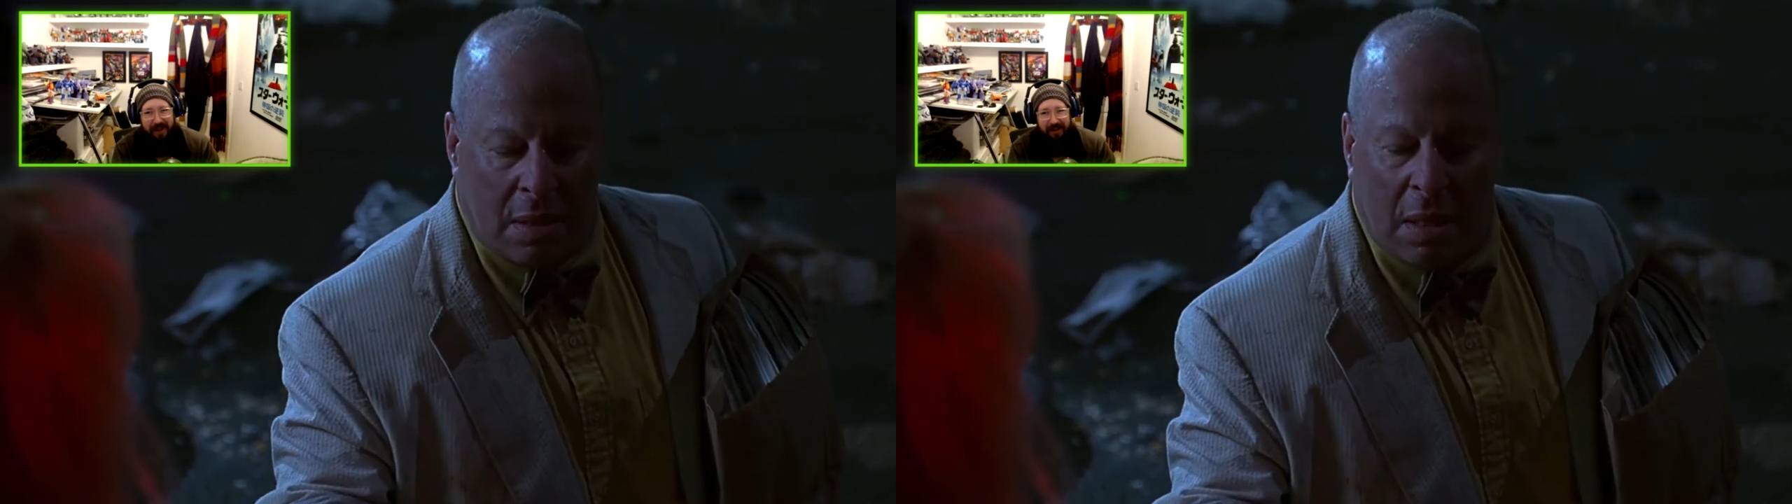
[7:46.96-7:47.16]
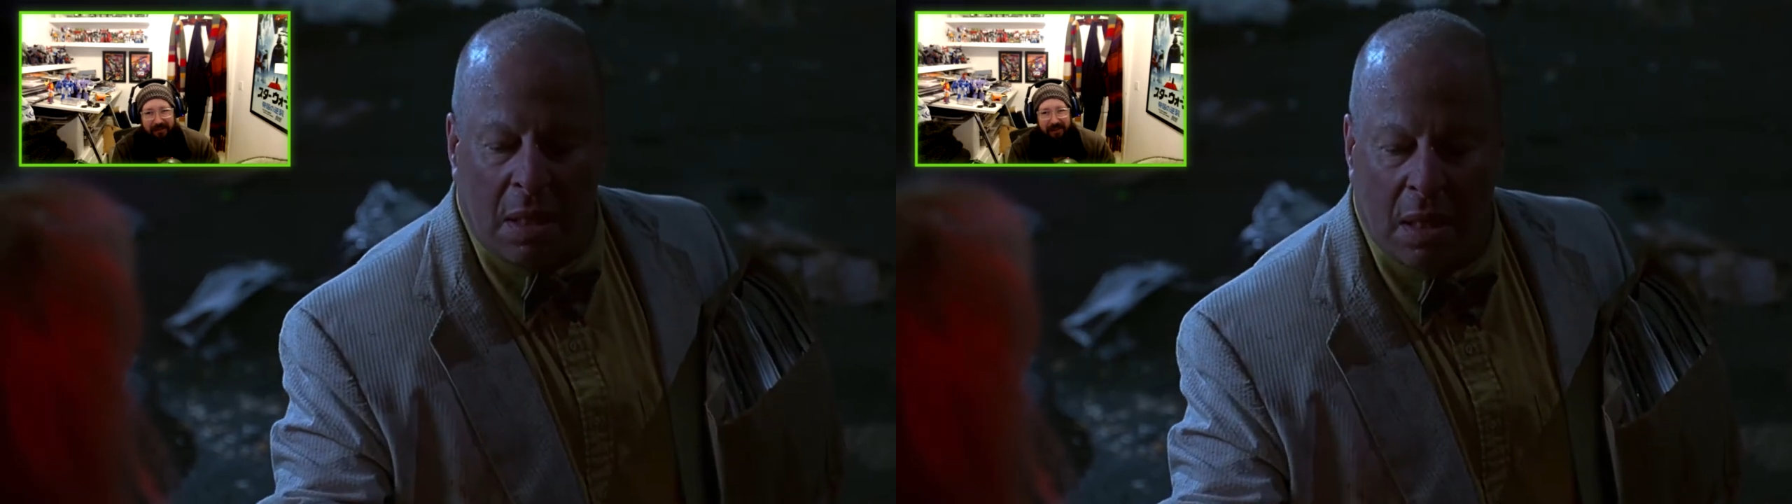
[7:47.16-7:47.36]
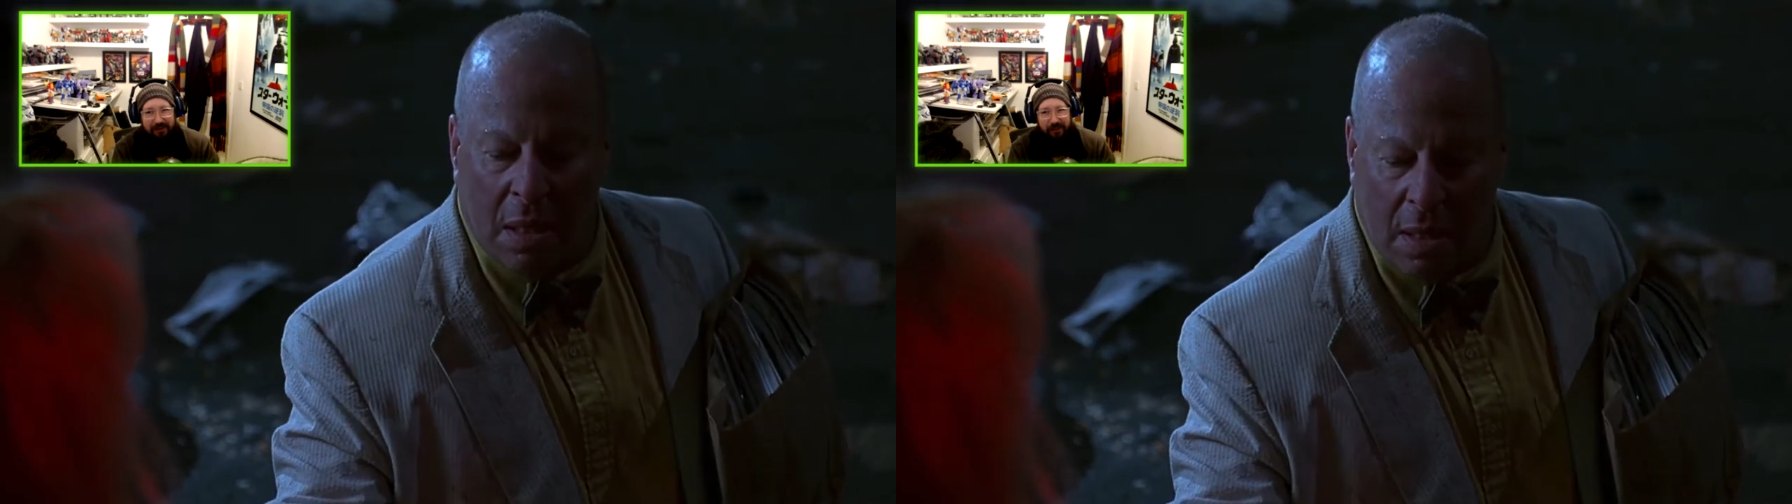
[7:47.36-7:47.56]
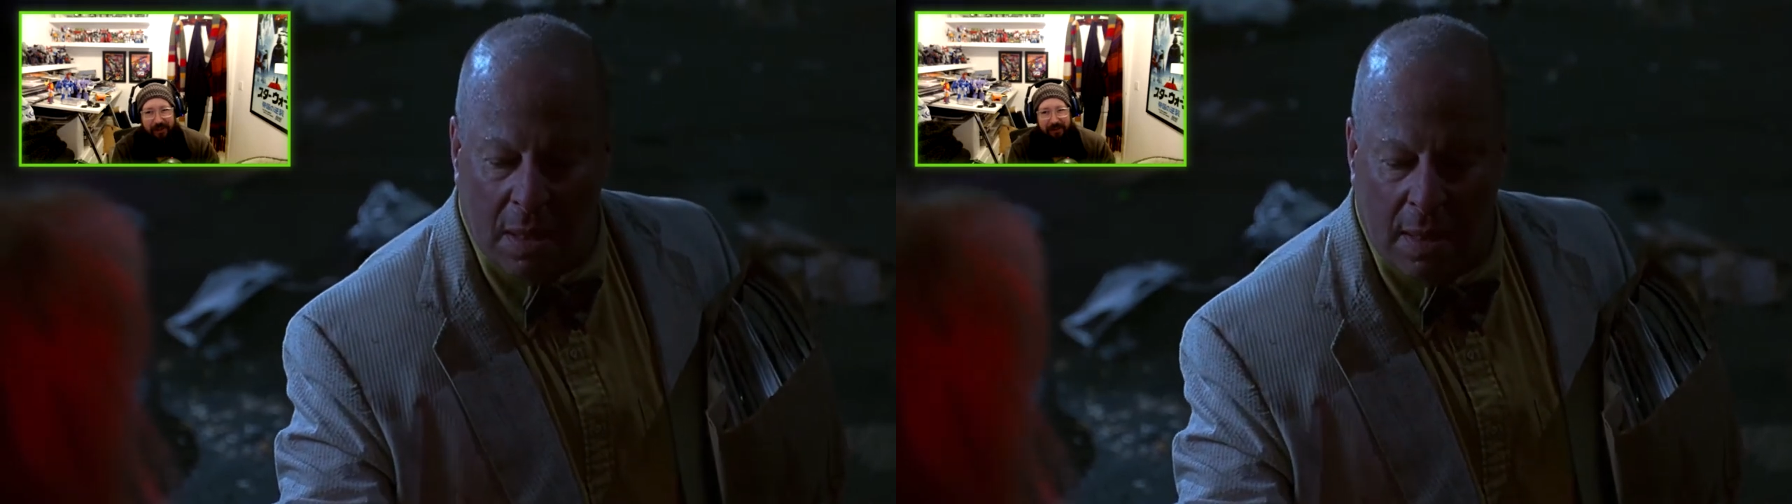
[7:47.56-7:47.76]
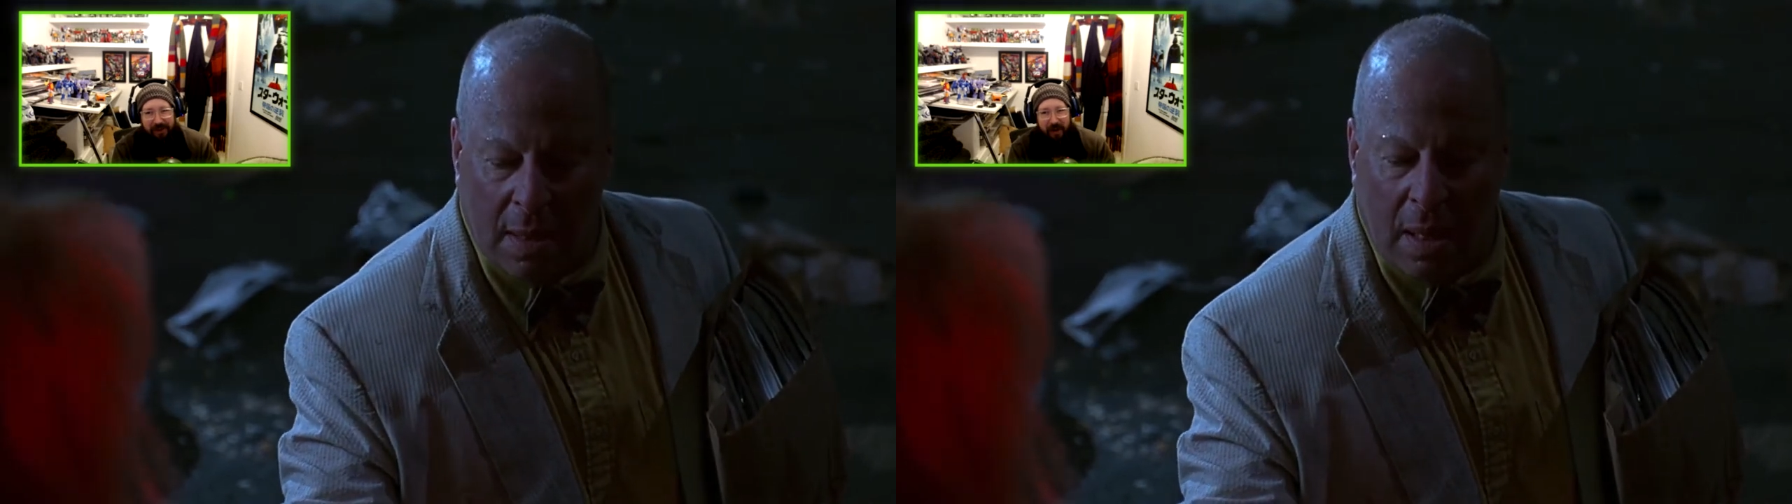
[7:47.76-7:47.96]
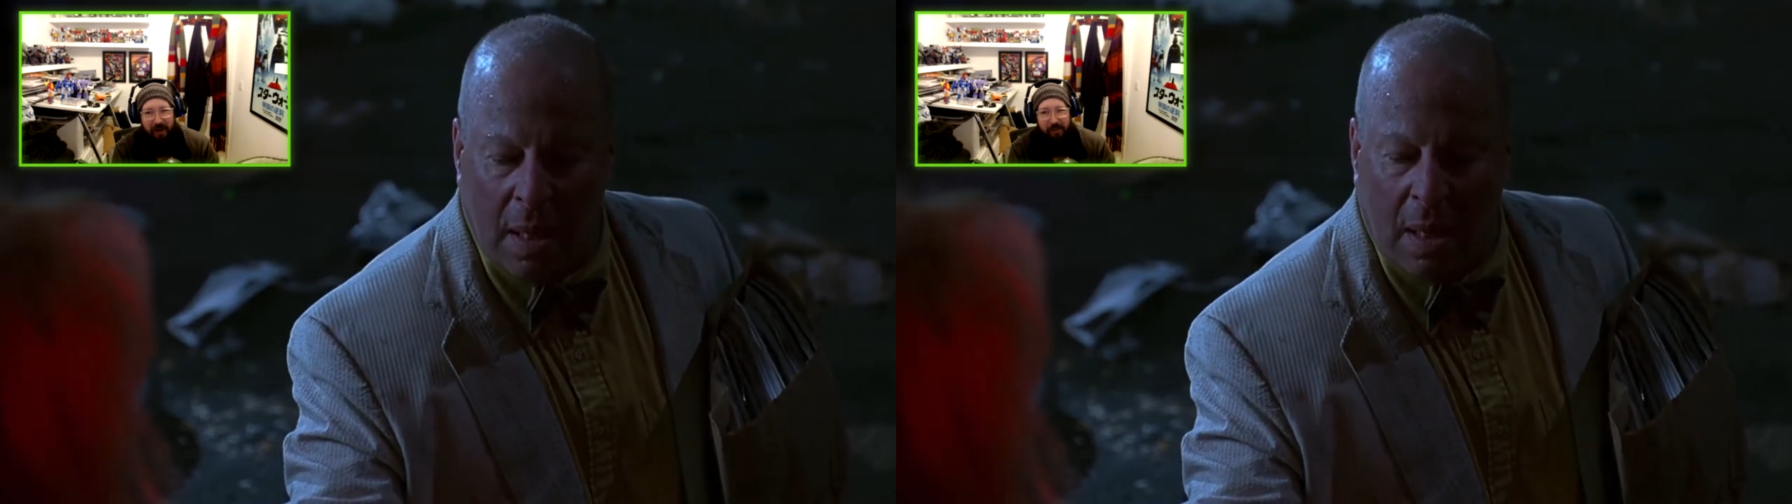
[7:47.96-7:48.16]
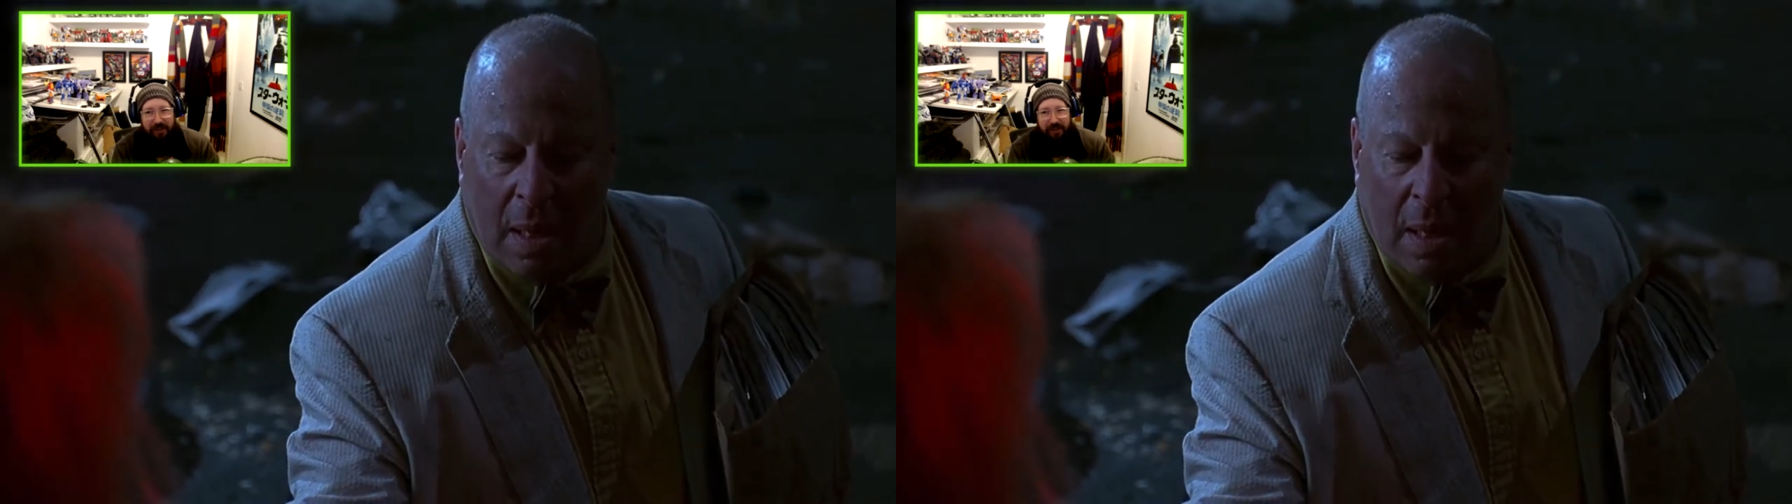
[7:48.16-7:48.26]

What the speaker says: I'd rather read my comic